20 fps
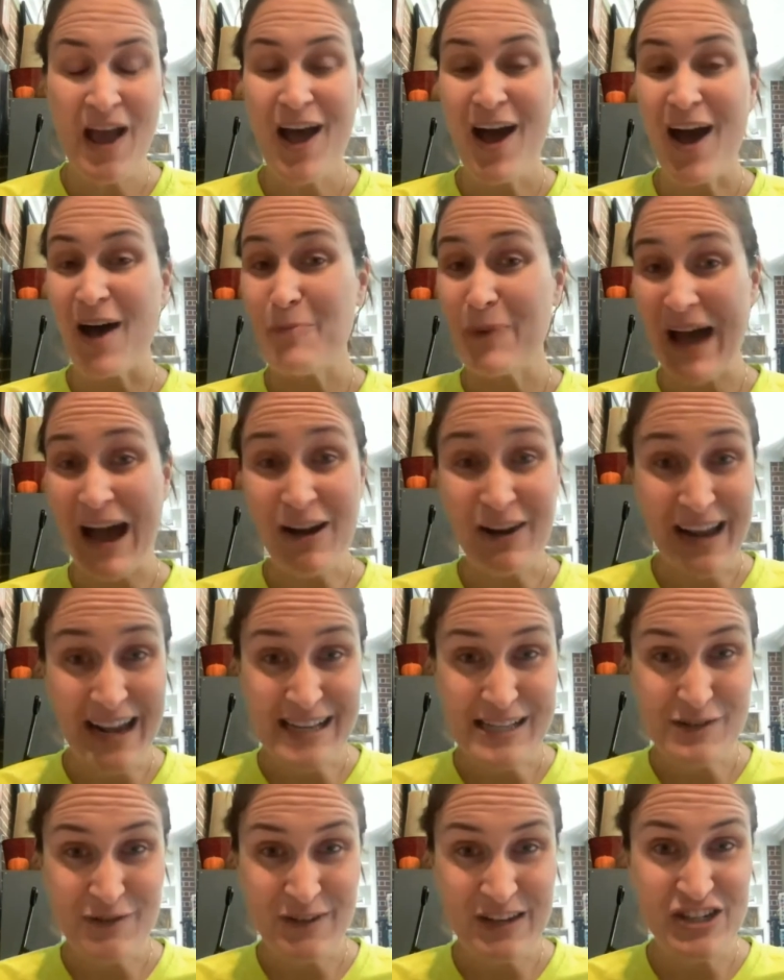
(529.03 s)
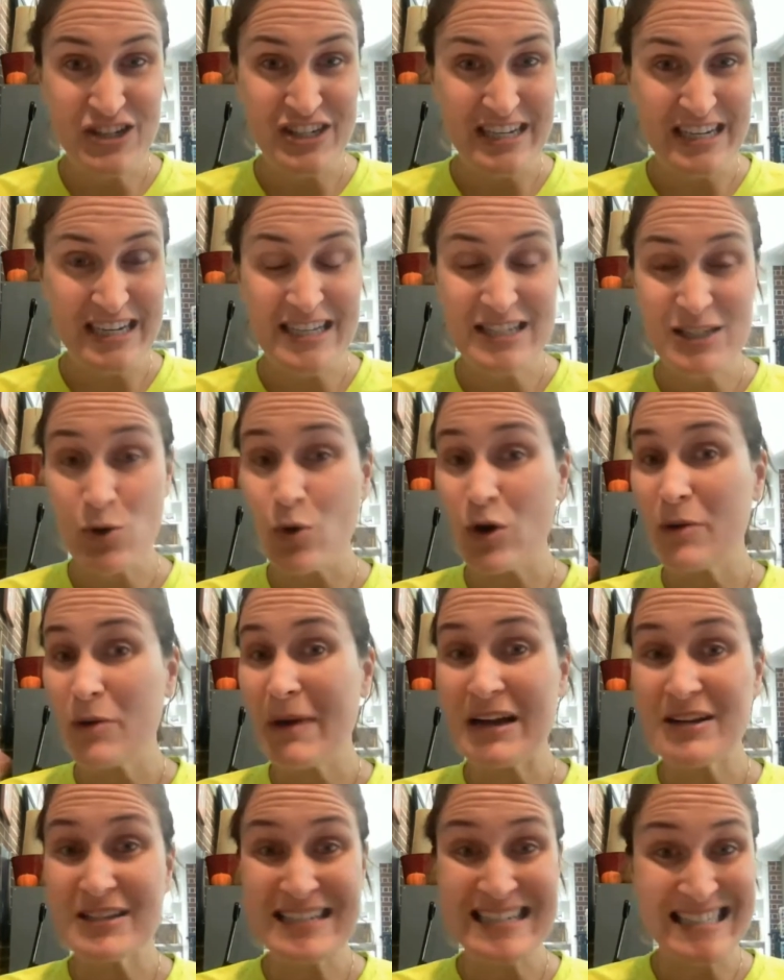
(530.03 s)
about SVGs or
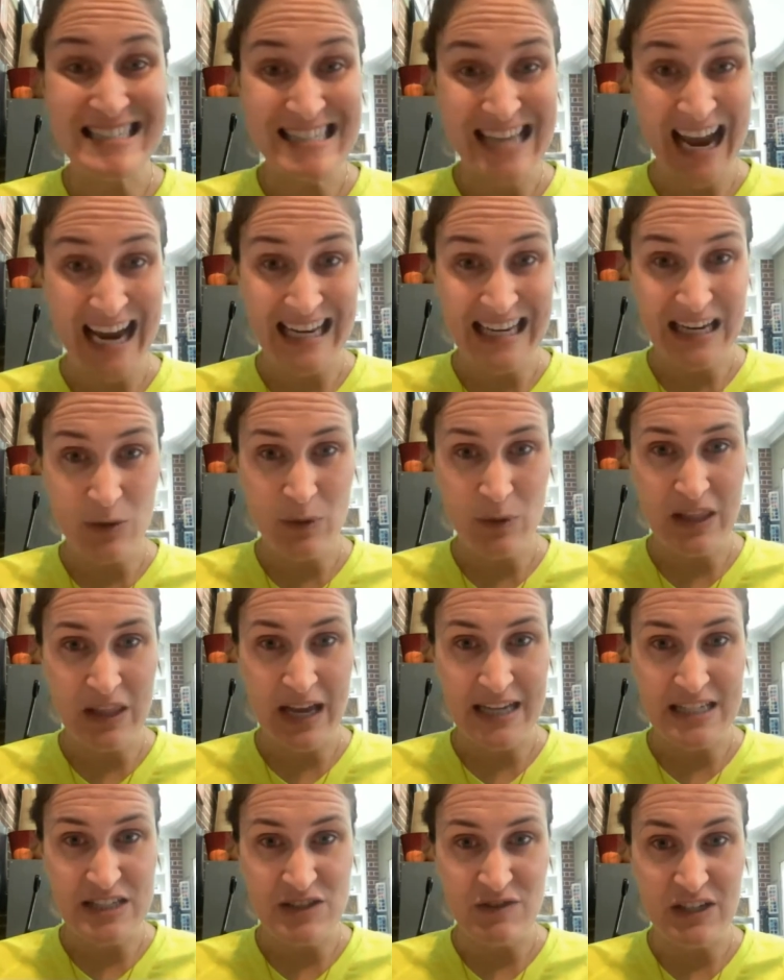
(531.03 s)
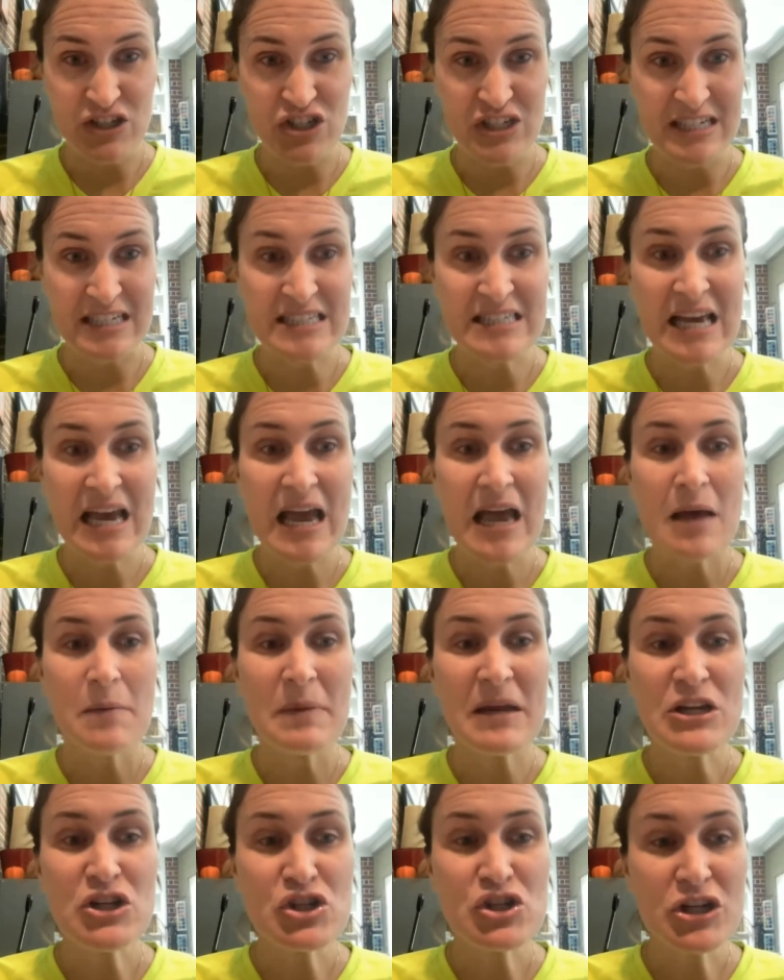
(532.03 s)
about designing with SVGs,
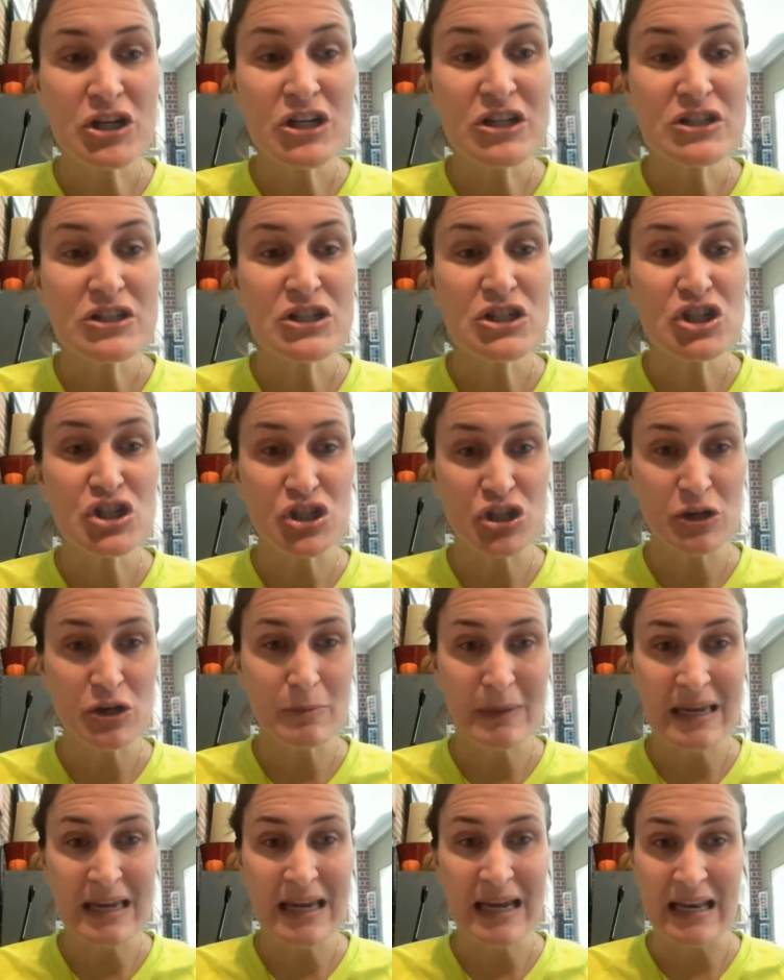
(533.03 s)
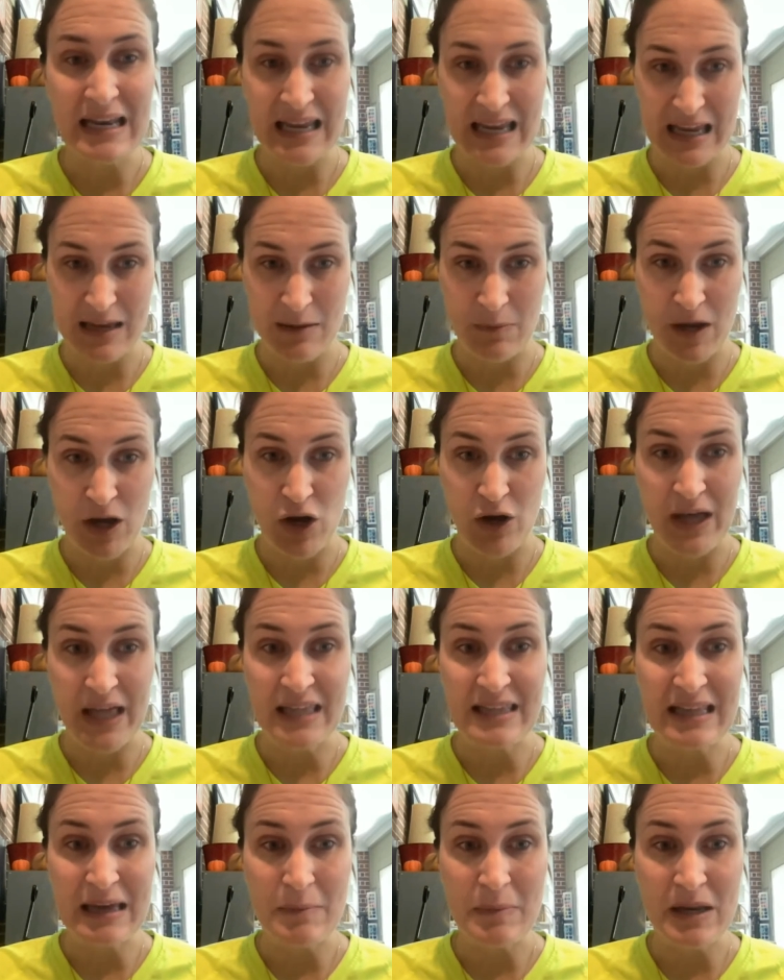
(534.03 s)
make sure to shoot me an email
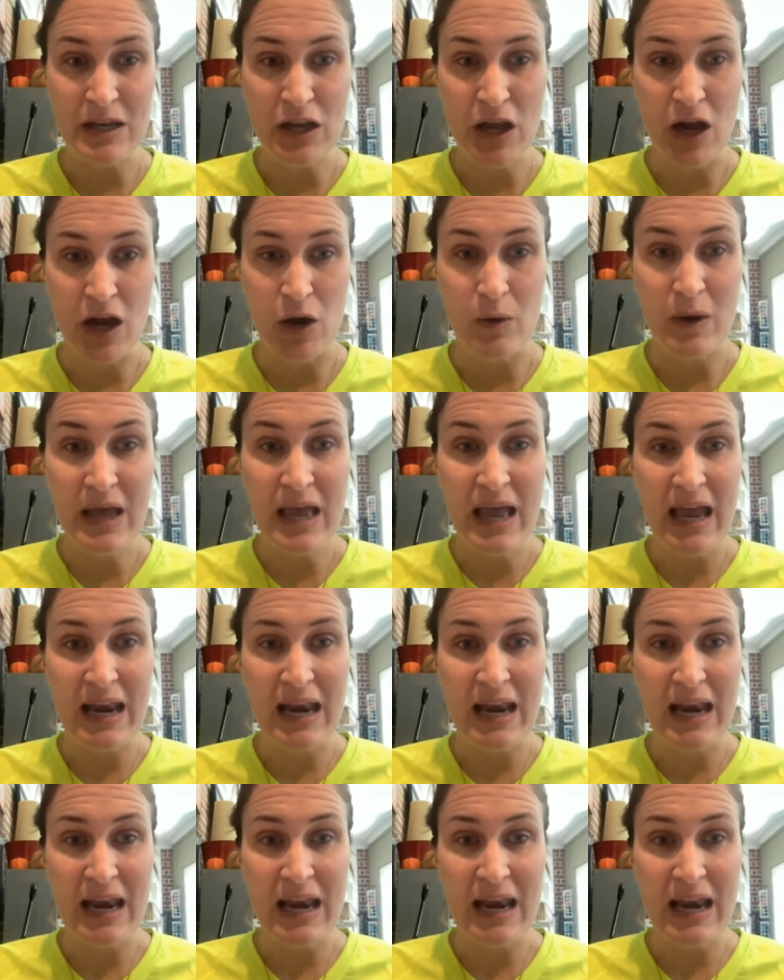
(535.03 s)
and let me know.